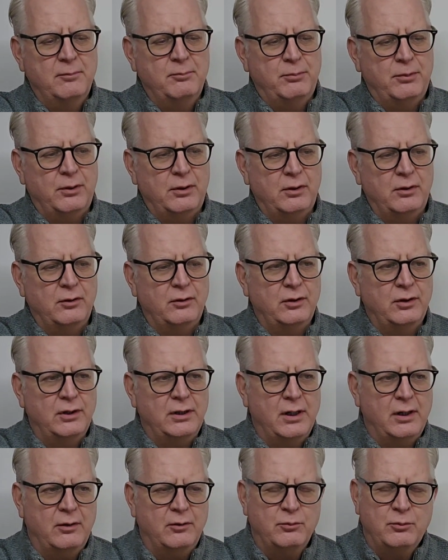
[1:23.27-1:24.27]
but you
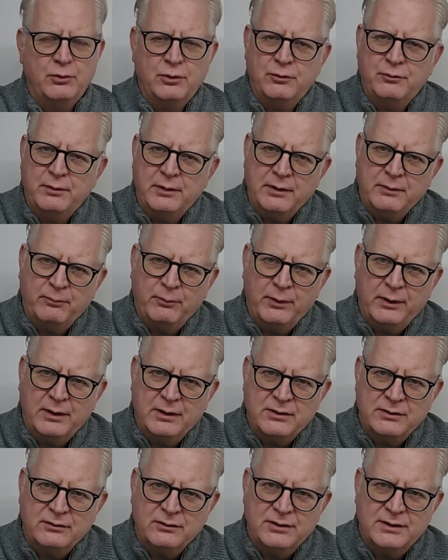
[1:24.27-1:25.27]
know, I wonder with a
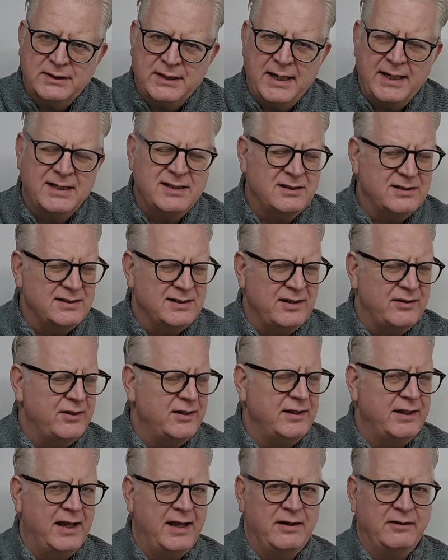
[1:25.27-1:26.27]
success, because I
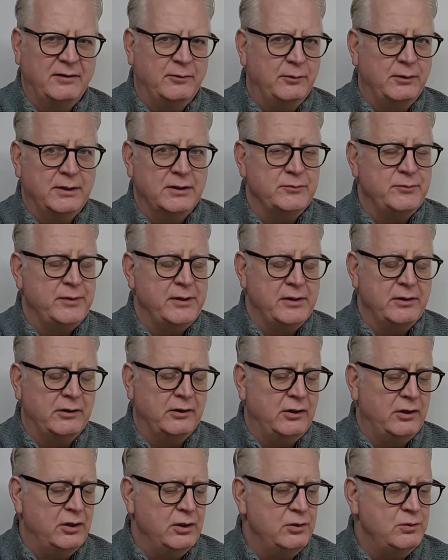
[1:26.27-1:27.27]
think the Aldi one has been
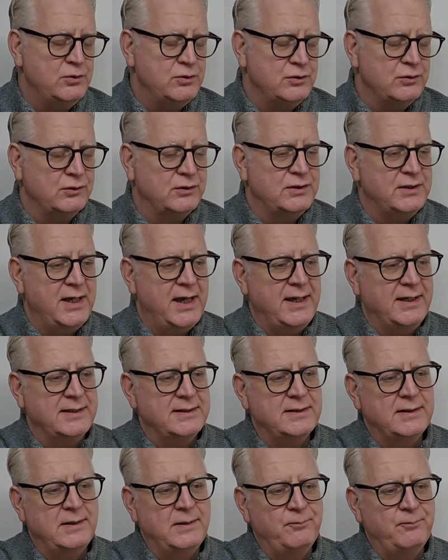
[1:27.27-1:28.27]
a huge success,